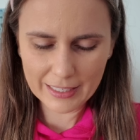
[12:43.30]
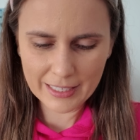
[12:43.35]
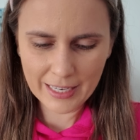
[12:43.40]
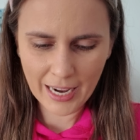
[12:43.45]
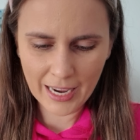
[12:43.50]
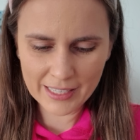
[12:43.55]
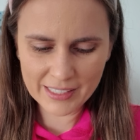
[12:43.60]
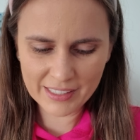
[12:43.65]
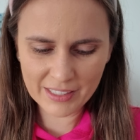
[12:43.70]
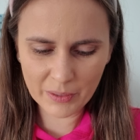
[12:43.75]

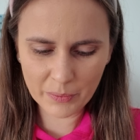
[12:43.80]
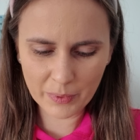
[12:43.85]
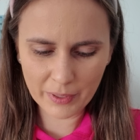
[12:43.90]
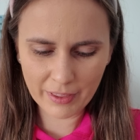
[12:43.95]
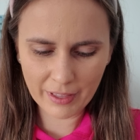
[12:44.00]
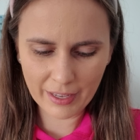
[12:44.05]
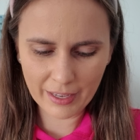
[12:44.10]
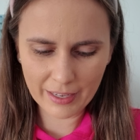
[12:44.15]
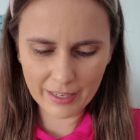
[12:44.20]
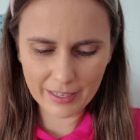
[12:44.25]
test it
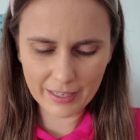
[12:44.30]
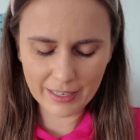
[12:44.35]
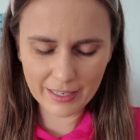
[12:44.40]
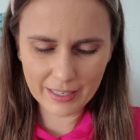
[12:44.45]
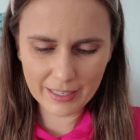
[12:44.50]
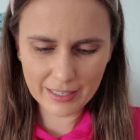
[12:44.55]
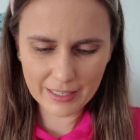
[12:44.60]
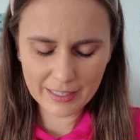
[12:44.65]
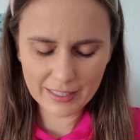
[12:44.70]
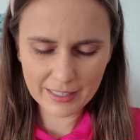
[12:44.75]
with a
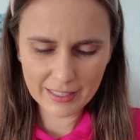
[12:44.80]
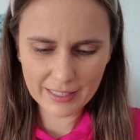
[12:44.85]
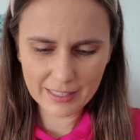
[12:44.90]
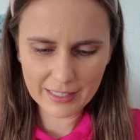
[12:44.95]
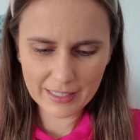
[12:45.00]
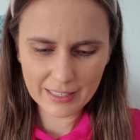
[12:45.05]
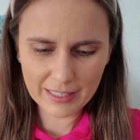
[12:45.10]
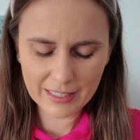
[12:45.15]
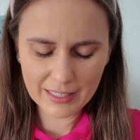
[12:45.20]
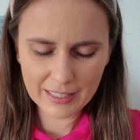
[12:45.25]

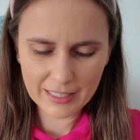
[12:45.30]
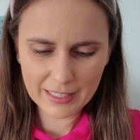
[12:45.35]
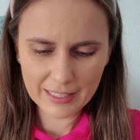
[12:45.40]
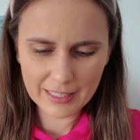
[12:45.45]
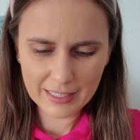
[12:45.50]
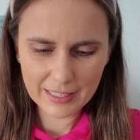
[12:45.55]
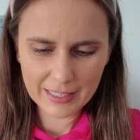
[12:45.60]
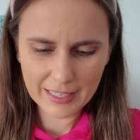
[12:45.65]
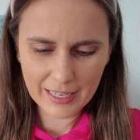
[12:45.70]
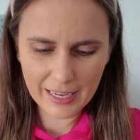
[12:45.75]

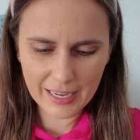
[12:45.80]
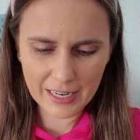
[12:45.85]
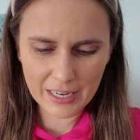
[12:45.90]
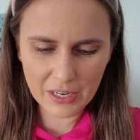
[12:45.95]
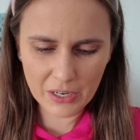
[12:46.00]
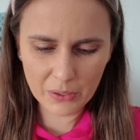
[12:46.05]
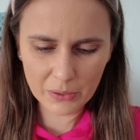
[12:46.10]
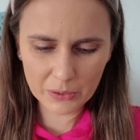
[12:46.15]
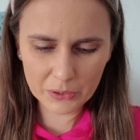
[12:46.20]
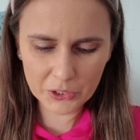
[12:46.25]

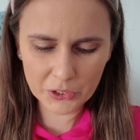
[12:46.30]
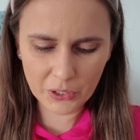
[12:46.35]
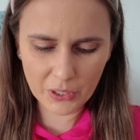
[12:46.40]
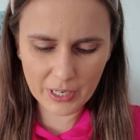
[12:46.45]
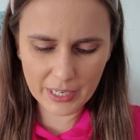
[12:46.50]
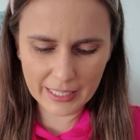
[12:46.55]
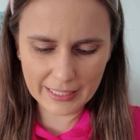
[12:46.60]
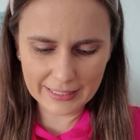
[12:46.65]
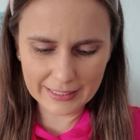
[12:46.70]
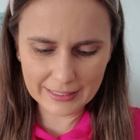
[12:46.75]
not
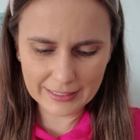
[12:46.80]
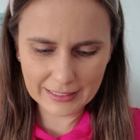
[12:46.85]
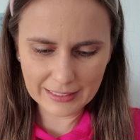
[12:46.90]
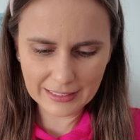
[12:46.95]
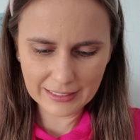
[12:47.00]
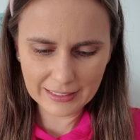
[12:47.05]
shiny?